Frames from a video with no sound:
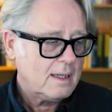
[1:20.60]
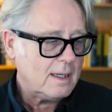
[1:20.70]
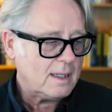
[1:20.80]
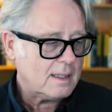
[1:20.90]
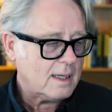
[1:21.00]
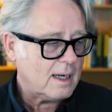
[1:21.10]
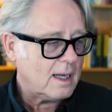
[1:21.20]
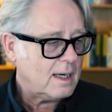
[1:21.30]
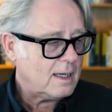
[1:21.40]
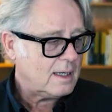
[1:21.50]
in
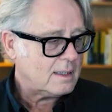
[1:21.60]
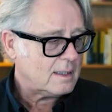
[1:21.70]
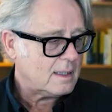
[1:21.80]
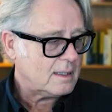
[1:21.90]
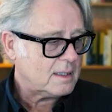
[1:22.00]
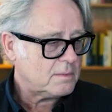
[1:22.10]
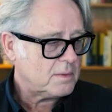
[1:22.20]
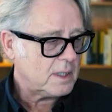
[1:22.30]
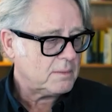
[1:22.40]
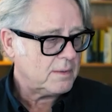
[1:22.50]
LA, and and this
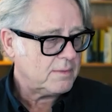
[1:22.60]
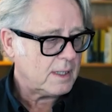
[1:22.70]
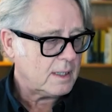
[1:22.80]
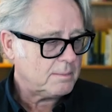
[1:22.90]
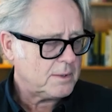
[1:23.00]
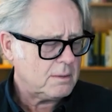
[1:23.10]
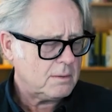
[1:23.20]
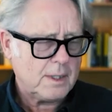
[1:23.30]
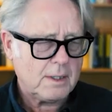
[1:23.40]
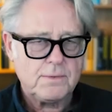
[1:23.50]
week we've had up to
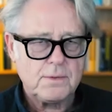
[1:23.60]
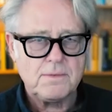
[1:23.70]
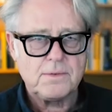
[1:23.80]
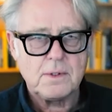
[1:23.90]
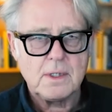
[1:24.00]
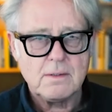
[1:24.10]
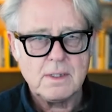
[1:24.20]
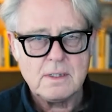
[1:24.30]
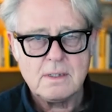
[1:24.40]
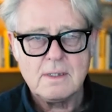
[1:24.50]
about forty four
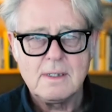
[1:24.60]
degrees.